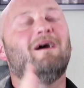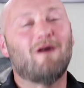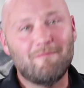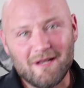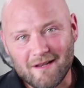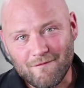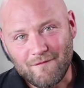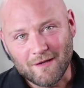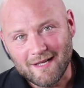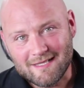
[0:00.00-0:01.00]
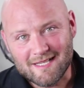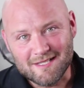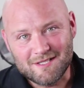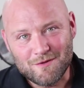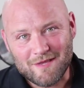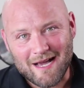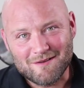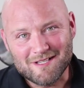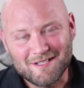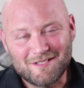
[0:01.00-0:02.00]
Now, I've been an affiliate since
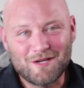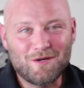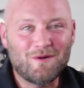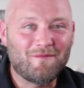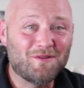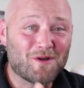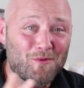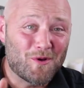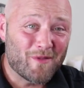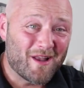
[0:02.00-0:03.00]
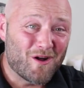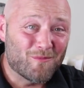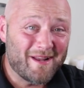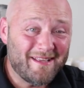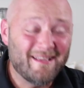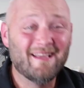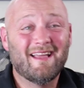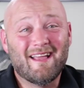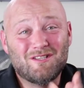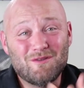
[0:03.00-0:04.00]
2002, if you don't know that already.
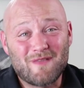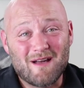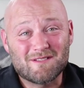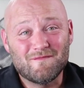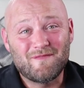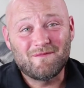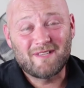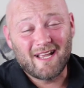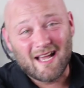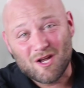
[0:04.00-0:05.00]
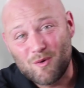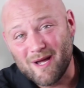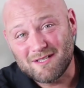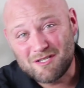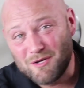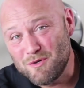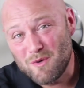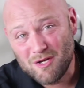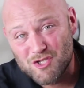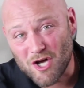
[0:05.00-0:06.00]
In 2015, I quit
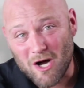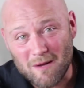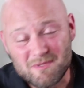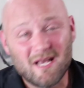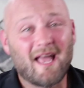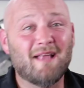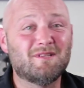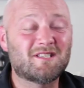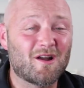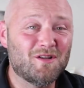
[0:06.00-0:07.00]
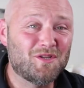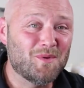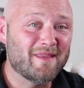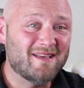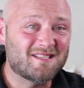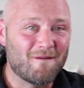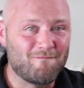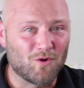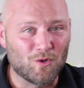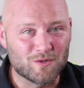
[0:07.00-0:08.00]
2 jobs and started doing this
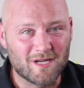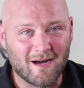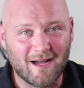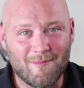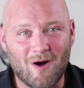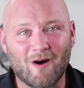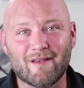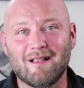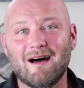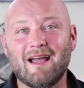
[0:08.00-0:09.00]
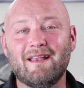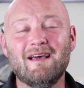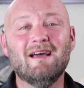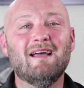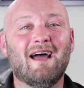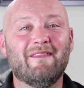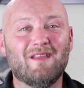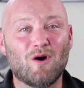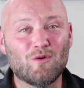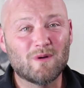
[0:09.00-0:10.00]
full-time online. And
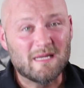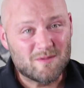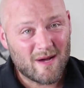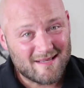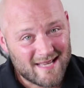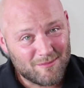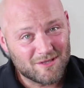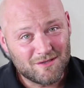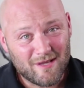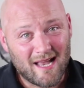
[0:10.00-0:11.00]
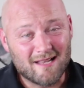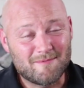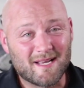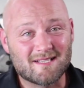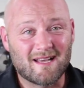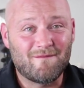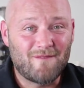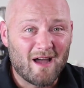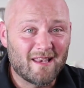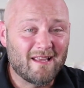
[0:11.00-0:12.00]
the only reason why I was able to do that is because I
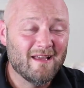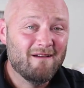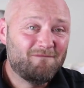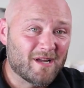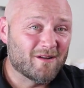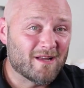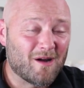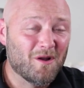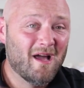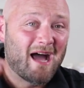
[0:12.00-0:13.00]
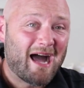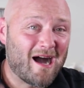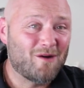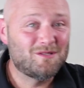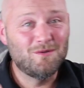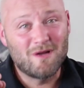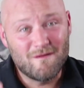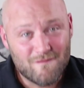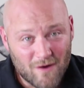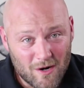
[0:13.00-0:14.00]
finally figured out how to
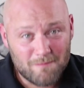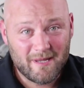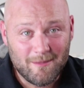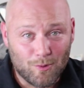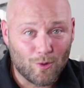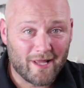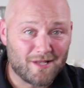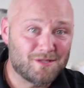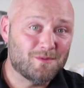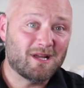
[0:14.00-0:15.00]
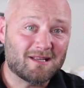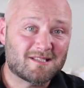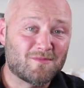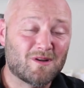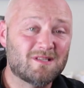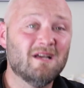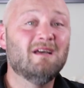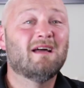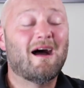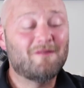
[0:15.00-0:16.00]
convert people into customers,
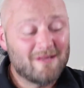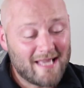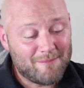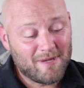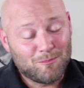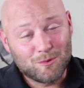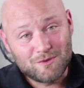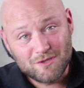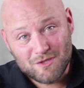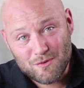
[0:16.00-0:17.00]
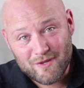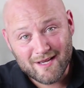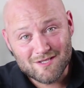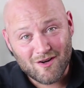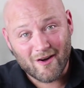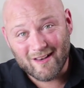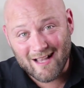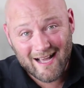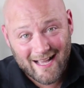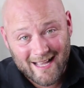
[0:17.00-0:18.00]
how to get people to do things
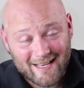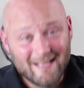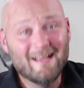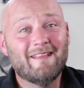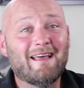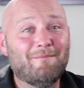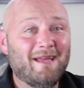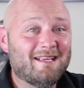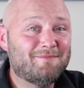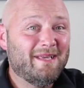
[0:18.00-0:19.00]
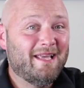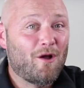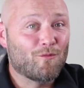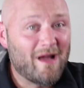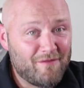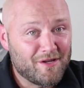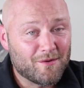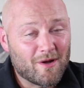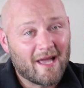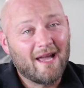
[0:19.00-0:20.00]
online that makes me
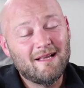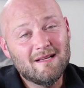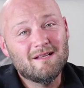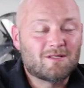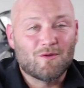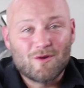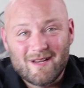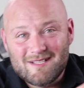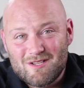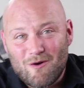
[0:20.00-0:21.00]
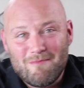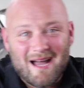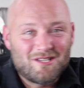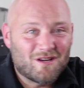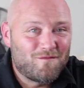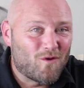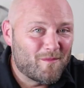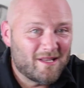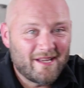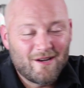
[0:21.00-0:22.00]
revenue, okay? So there is no magic
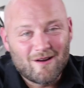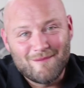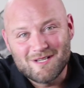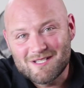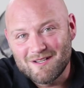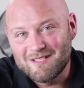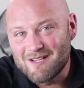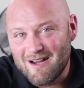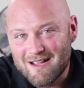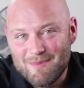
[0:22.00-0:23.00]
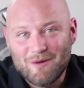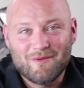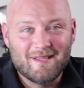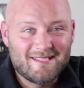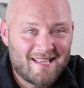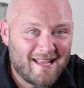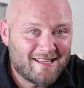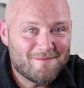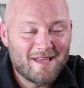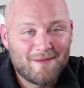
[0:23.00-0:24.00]
formula here. I'm just gonna talk about the
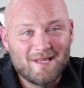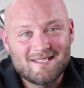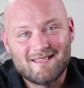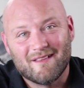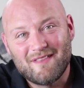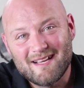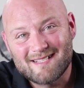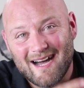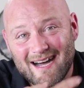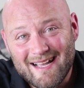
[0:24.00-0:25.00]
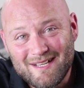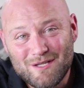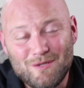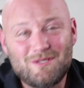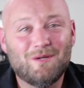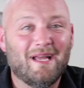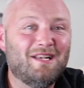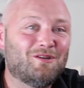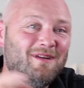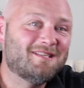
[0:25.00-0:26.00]
10 commandments, the things I do to
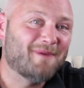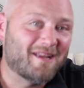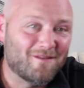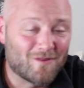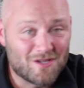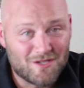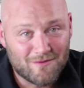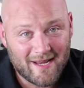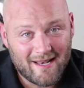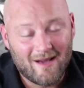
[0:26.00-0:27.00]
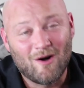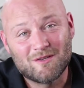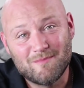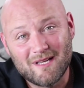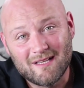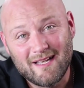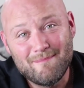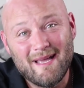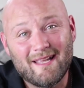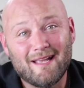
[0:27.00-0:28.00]
increase my conversion rate, ultimately
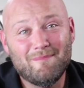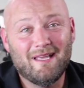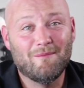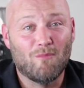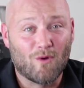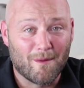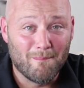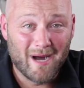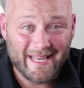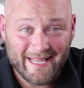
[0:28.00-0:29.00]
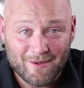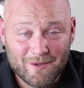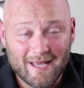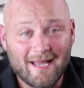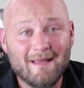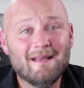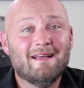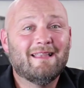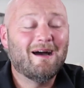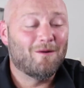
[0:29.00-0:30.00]
making me more money, okay?
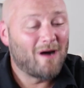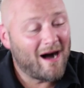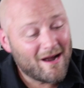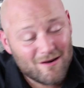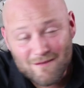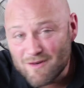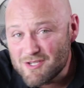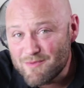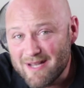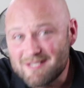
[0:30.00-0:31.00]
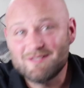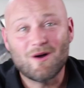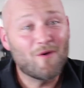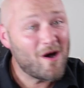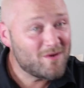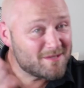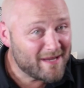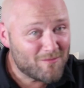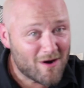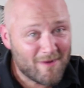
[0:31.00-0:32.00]
Now, higher conversion rates don't always
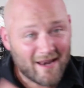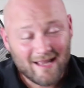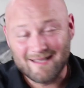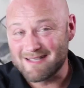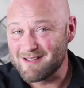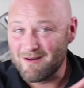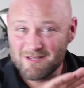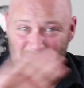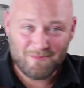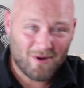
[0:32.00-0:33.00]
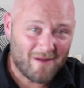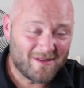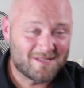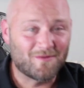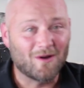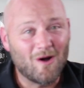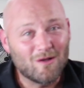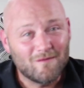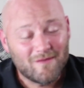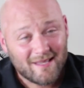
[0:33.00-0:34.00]
mean more money, doesn't always mean profits. For
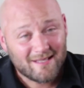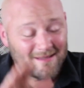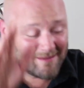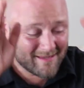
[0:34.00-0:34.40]
all of the